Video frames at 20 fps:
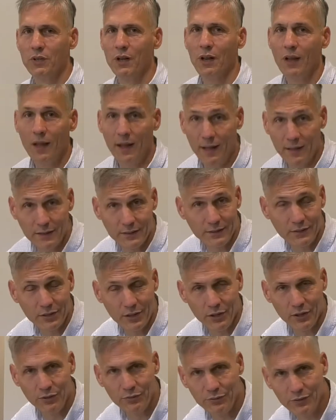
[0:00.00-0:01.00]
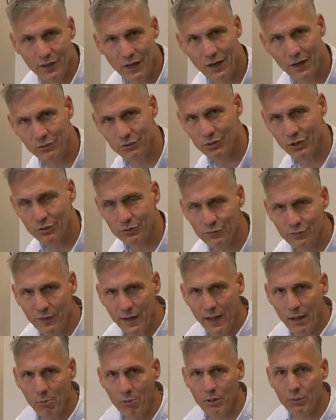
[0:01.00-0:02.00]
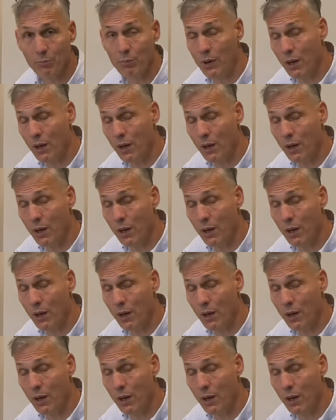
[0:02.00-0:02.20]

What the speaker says: a lot of stuff in our church family and